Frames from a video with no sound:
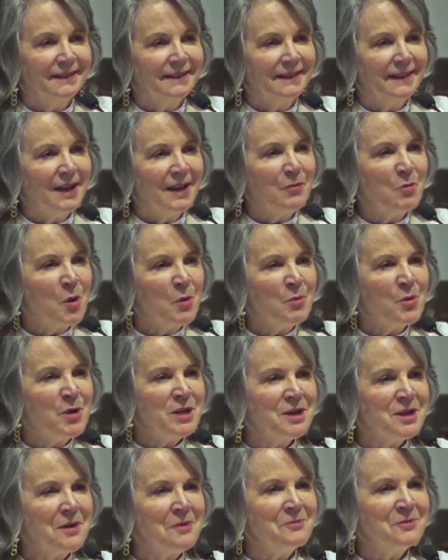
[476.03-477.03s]
And when we
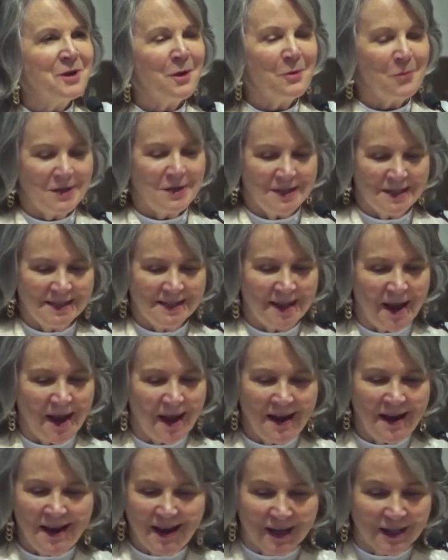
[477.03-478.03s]
don't know what to
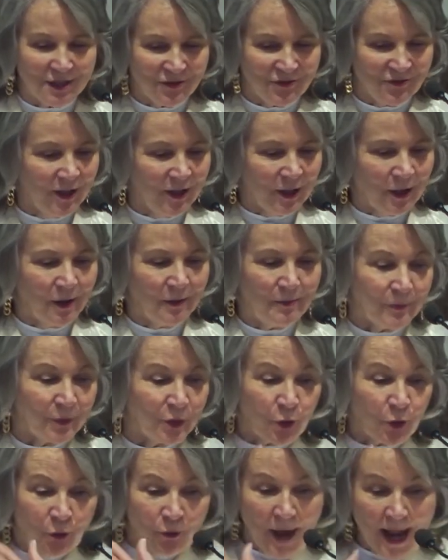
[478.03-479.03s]
say, as Philip,
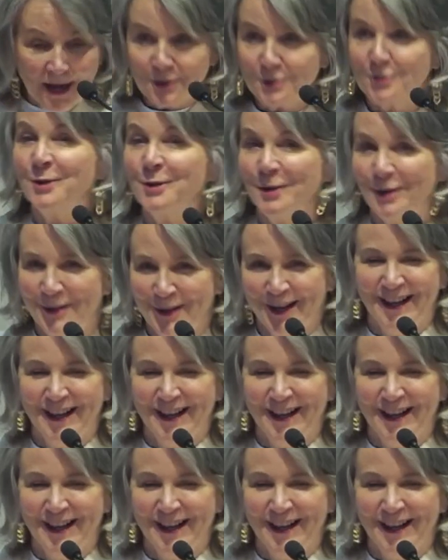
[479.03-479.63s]
the rector,